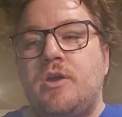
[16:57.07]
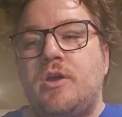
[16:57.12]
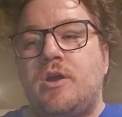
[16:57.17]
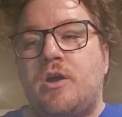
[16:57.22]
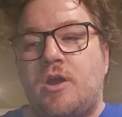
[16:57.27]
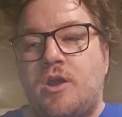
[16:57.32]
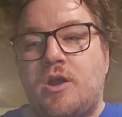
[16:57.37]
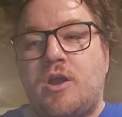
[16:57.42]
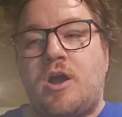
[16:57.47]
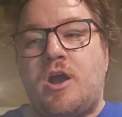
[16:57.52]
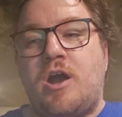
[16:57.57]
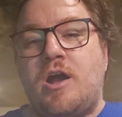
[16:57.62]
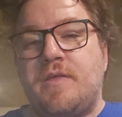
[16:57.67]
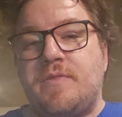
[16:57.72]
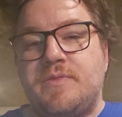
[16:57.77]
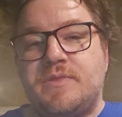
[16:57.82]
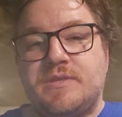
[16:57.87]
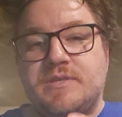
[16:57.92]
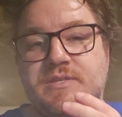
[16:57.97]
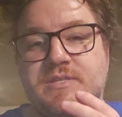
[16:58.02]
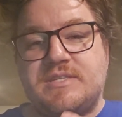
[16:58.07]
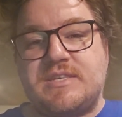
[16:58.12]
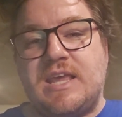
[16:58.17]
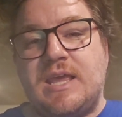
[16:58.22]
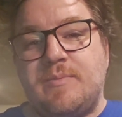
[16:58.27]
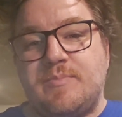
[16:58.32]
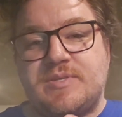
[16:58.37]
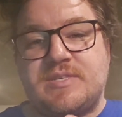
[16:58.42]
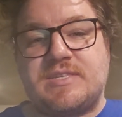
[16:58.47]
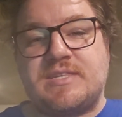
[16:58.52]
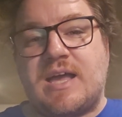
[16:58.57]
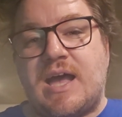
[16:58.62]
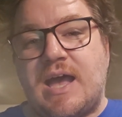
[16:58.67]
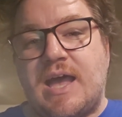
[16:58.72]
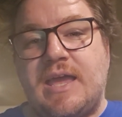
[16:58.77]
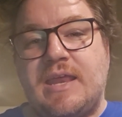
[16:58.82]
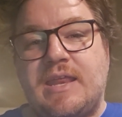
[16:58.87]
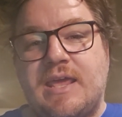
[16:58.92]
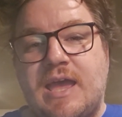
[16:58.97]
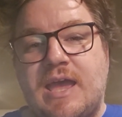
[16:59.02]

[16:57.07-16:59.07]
are on the same side